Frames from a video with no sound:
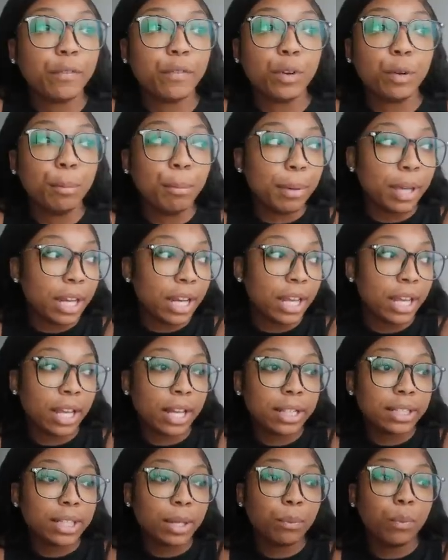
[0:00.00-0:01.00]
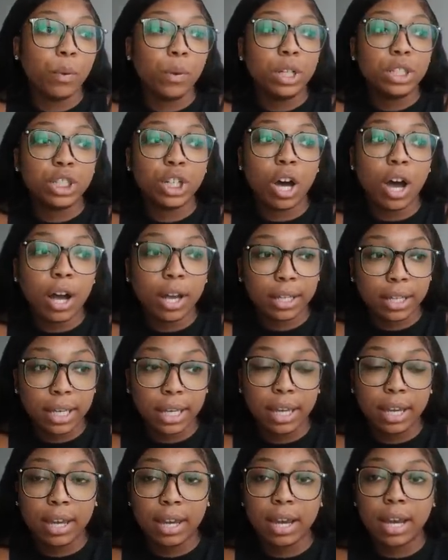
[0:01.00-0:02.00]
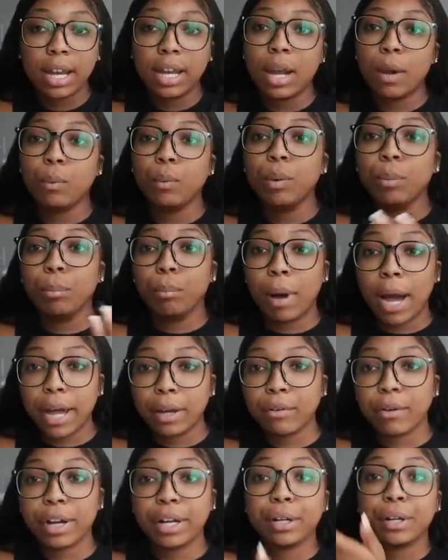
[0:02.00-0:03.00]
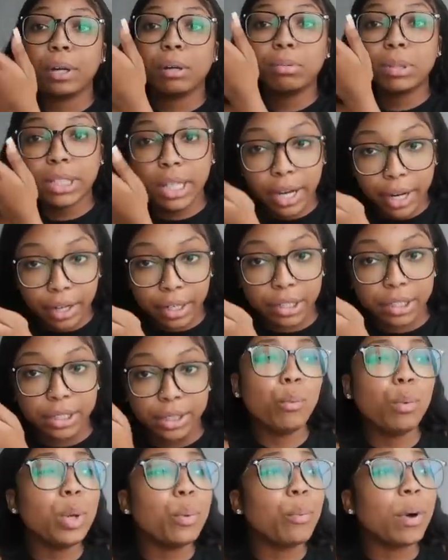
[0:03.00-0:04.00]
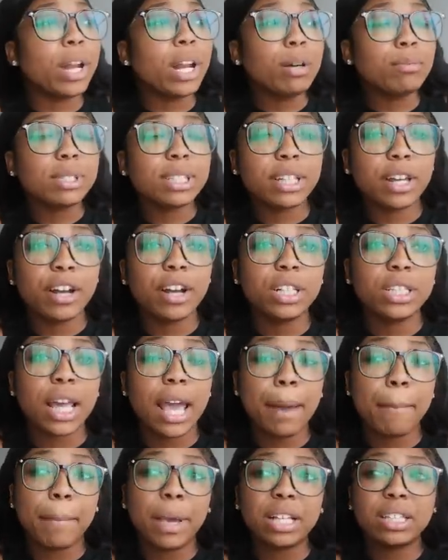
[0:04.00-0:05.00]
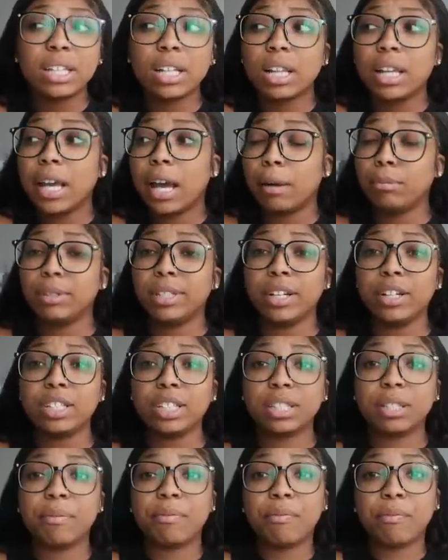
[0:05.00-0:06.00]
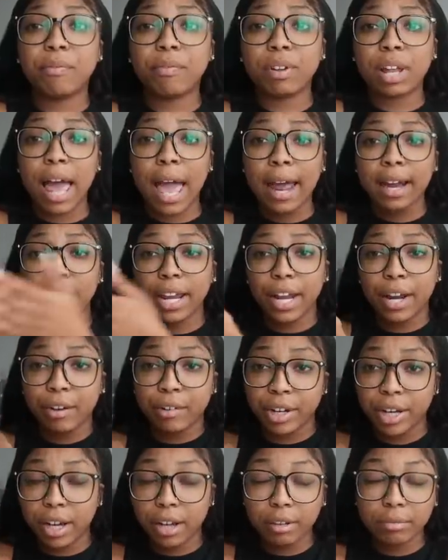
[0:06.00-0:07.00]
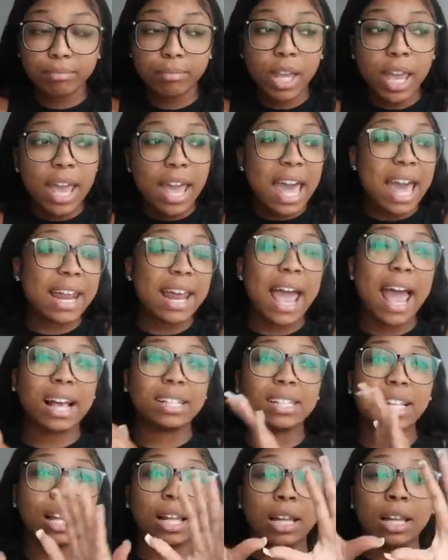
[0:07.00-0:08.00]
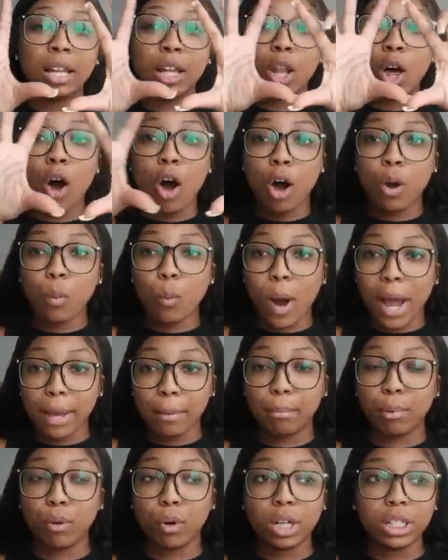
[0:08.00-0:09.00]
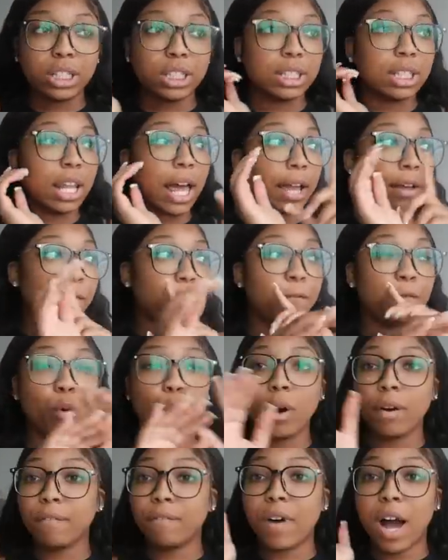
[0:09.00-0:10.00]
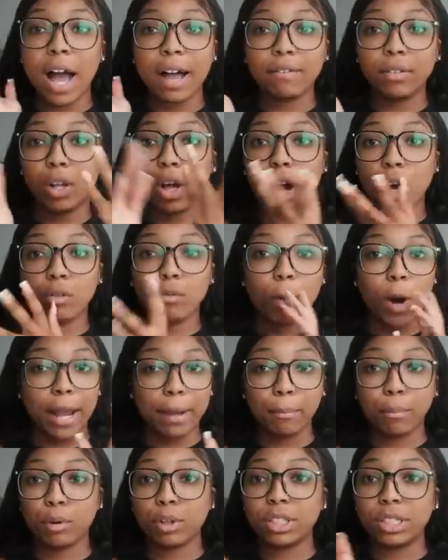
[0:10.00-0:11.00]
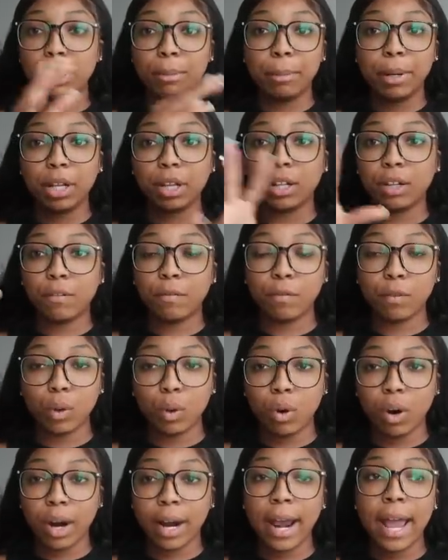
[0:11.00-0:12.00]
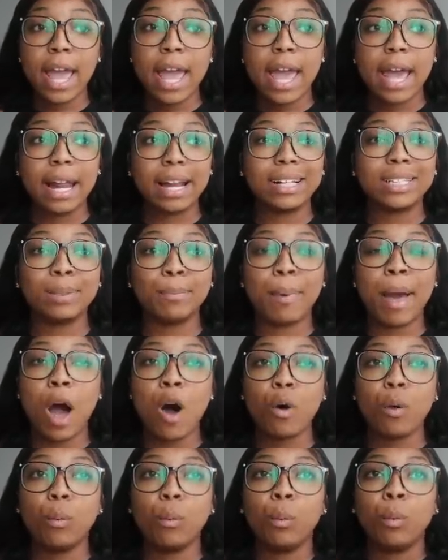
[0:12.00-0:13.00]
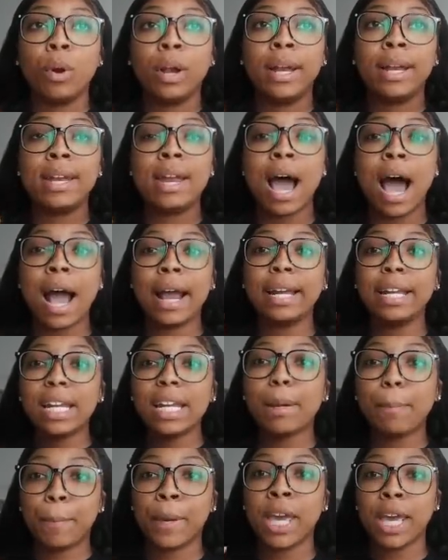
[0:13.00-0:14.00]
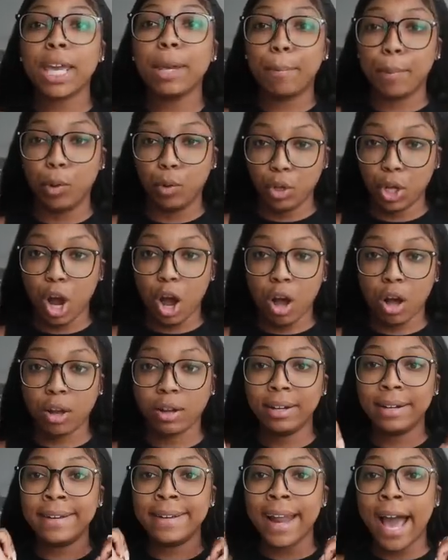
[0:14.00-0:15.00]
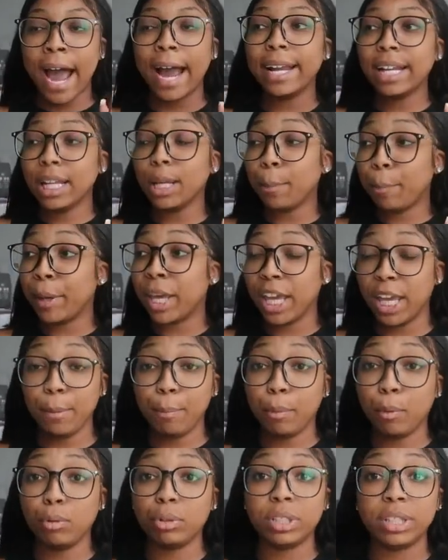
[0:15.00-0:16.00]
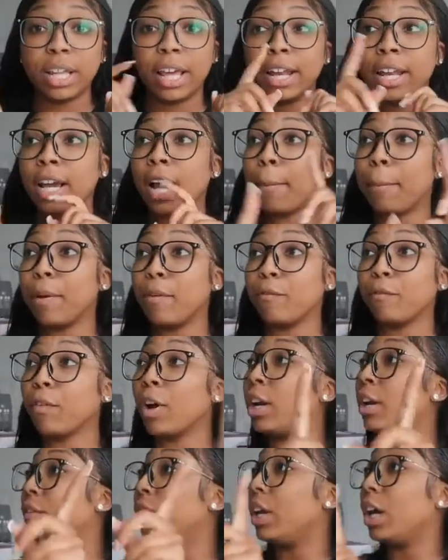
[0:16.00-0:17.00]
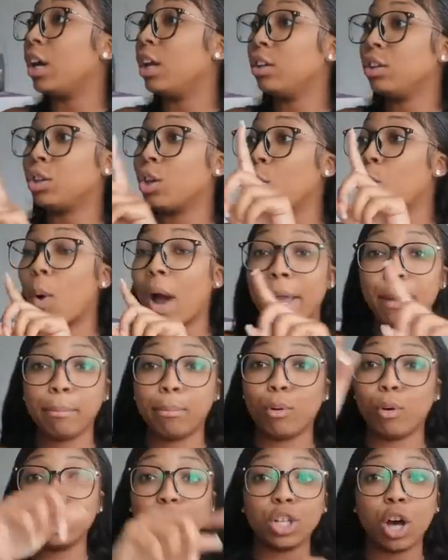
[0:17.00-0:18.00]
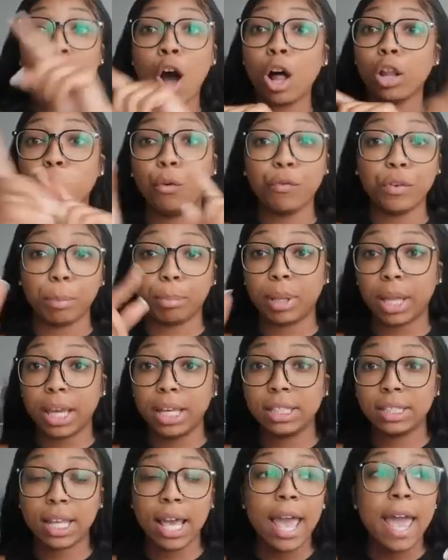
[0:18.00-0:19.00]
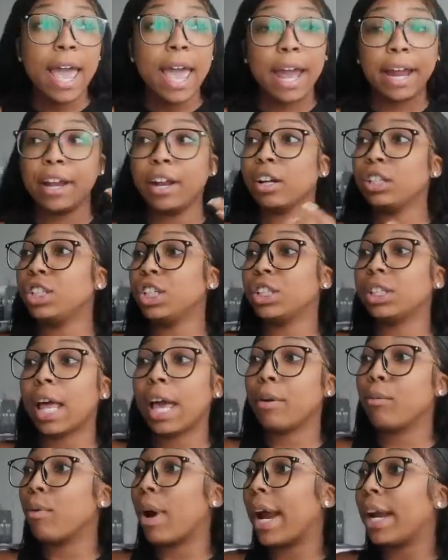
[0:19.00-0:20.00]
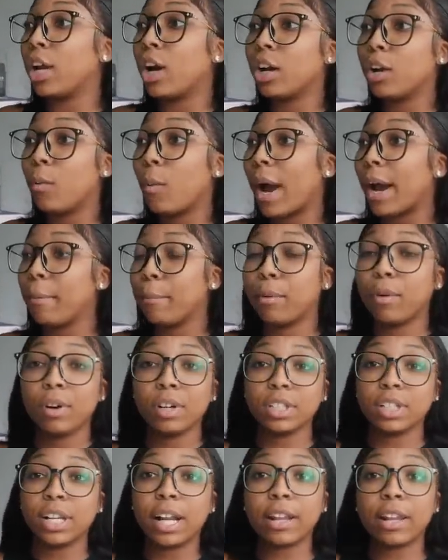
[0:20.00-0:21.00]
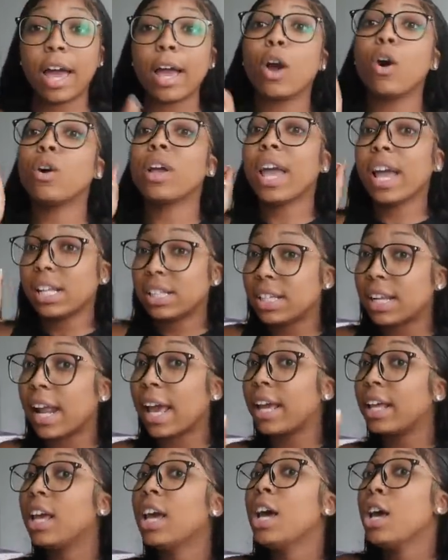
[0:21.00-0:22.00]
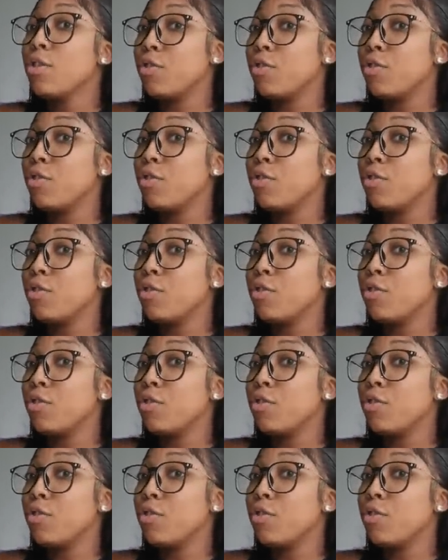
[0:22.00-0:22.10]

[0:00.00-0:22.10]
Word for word: a few minutes and we were talking and then we migrated upstairs. We went upstairs and basically upstairs is a flat area and it has long whiteboards, like four or five long whiteboards in the middle of the floor. And it's about 90 people, y'all. 90 people standing up in front of the whiteboards all over the place. And they're just like writing on the whiteboards and they're like, okay, today,